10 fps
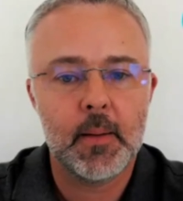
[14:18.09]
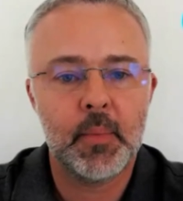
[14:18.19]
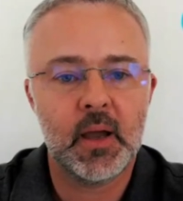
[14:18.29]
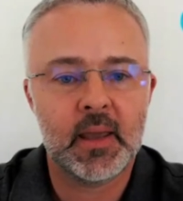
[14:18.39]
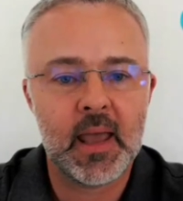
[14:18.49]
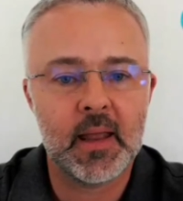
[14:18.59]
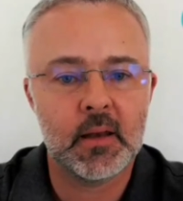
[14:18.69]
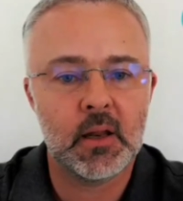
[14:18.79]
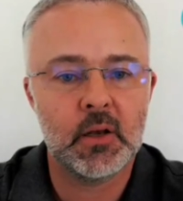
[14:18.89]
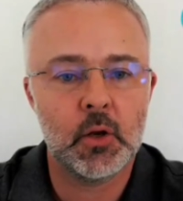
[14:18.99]
But
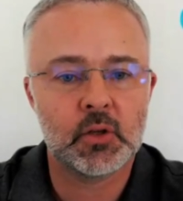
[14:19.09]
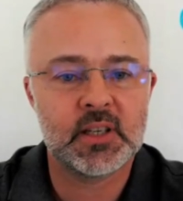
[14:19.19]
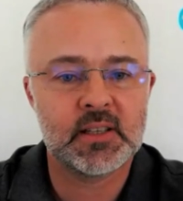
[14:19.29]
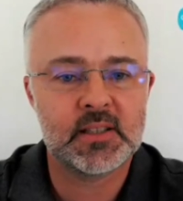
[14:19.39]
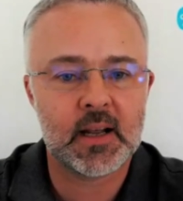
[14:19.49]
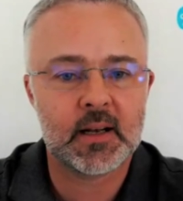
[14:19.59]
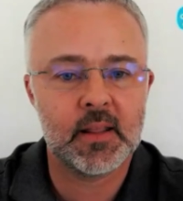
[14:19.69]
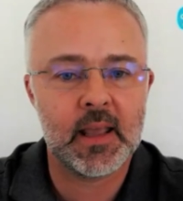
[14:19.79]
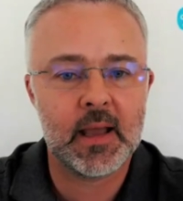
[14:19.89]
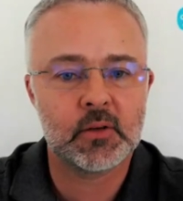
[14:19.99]
again, not exactly
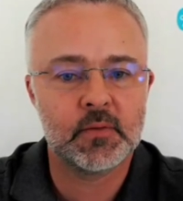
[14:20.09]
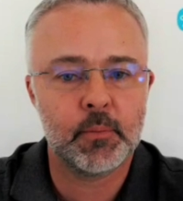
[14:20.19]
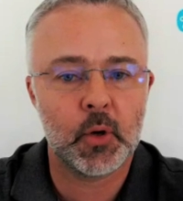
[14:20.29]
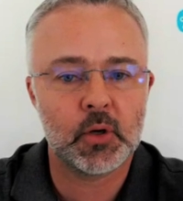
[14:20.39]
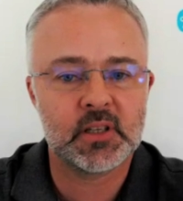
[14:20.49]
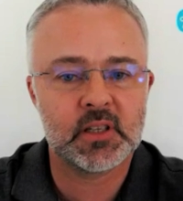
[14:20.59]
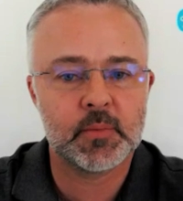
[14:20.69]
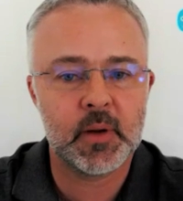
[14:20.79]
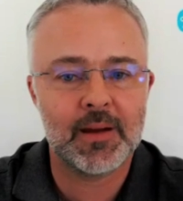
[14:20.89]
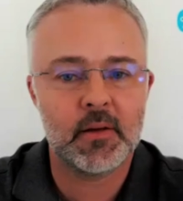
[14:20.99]
the out-of-box
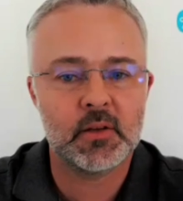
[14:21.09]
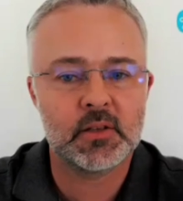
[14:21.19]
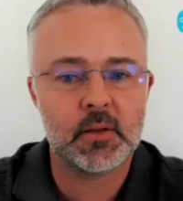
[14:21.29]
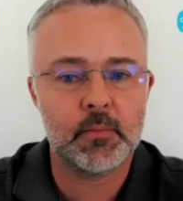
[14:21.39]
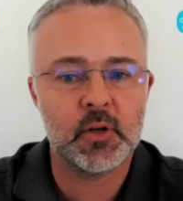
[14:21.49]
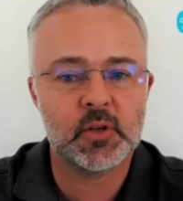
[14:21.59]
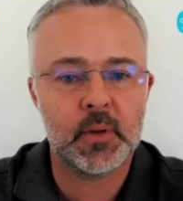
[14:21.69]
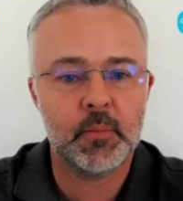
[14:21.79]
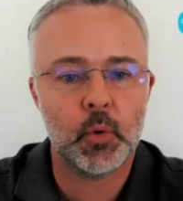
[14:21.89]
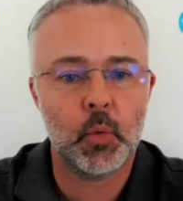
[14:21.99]
experience that most
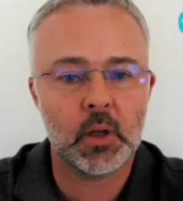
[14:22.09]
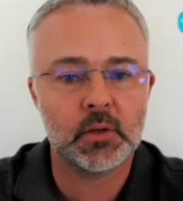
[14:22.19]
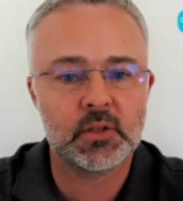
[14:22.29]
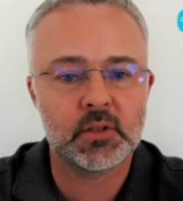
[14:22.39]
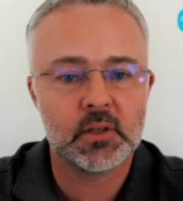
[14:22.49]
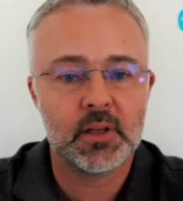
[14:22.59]
people want,